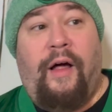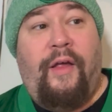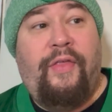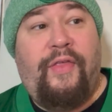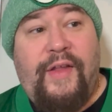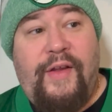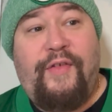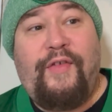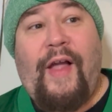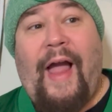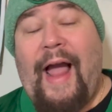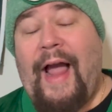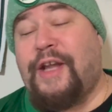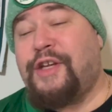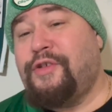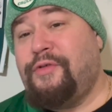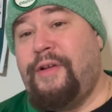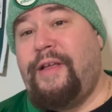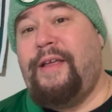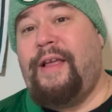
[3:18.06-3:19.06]
This
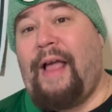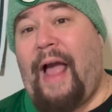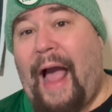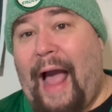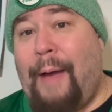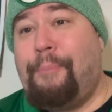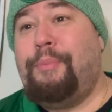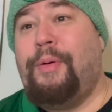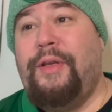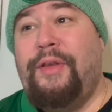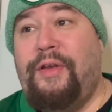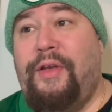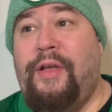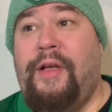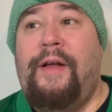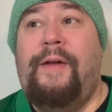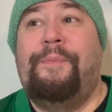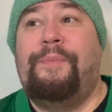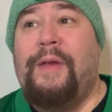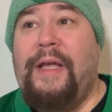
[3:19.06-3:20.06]
actually happened
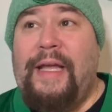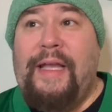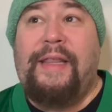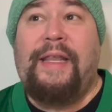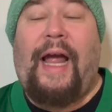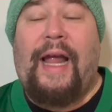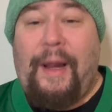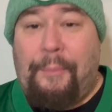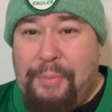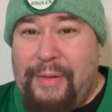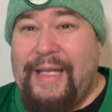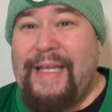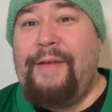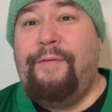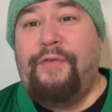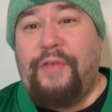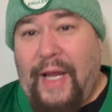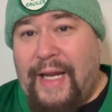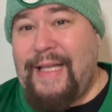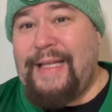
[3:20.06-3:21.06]
in, I believe,
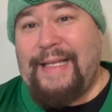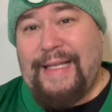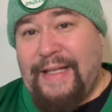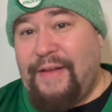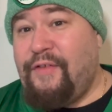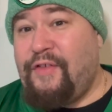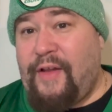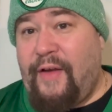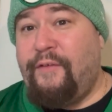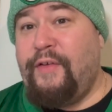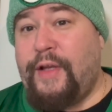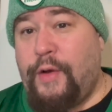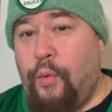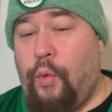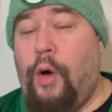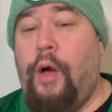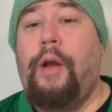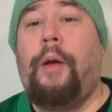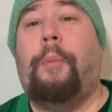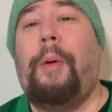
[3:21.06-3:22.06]

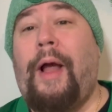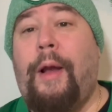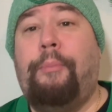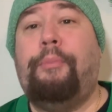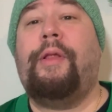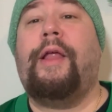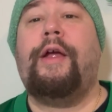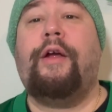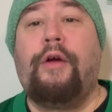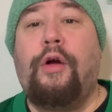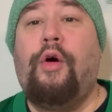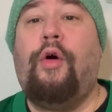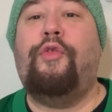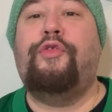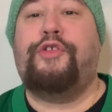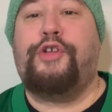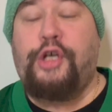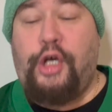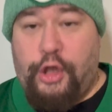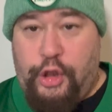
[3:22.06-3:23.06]
1971 by a player
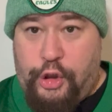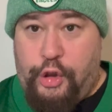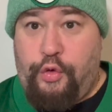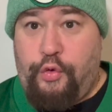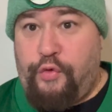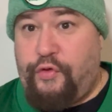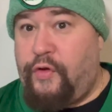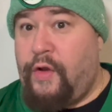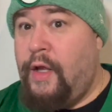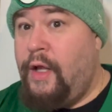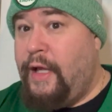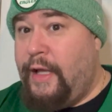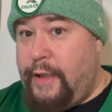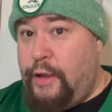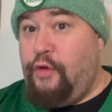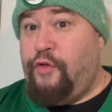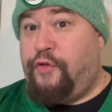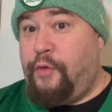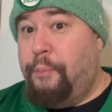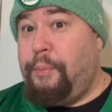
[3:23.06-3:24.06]
called Chuck Hughes. He
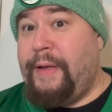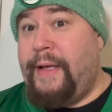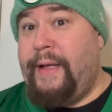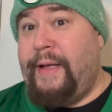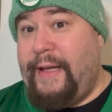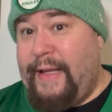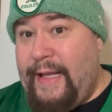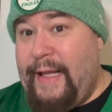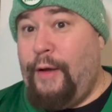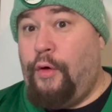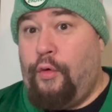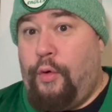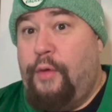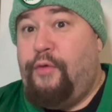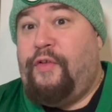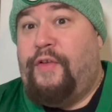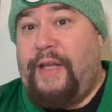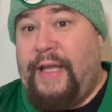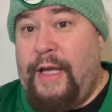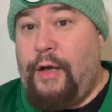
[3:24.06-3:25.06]
used to be an Eagle. He
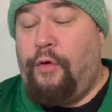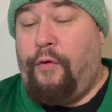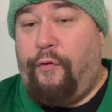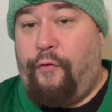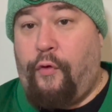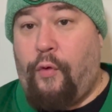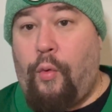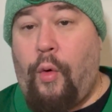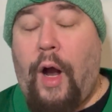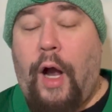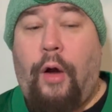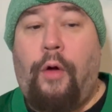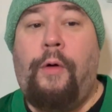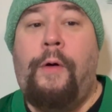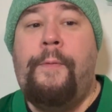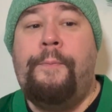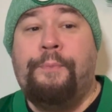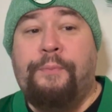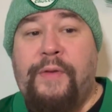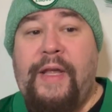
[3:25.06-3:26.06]
was an Eagle for a while.
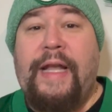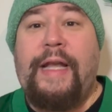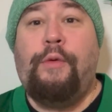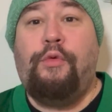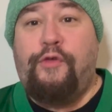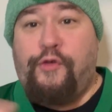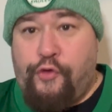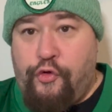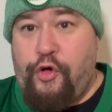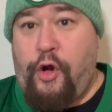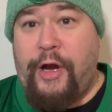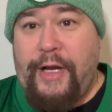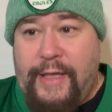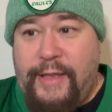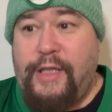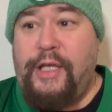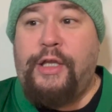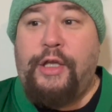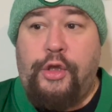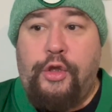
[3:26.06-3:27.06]
Then he was
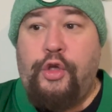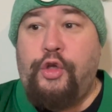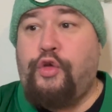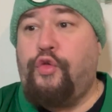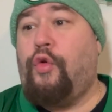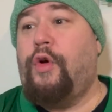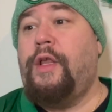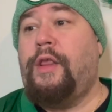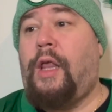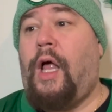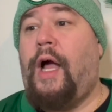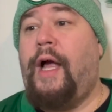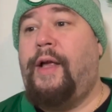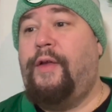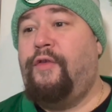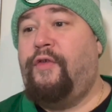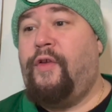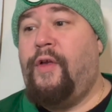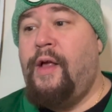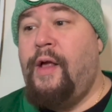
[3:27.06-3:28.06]
traded to the Detroit
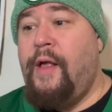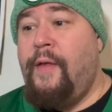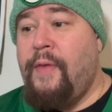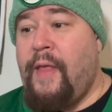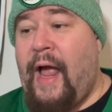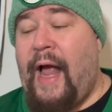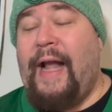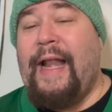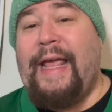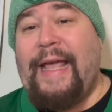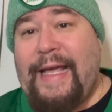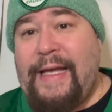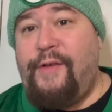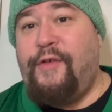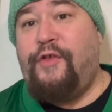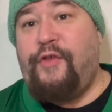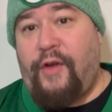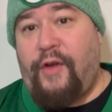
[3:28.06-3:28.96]
Lions, and he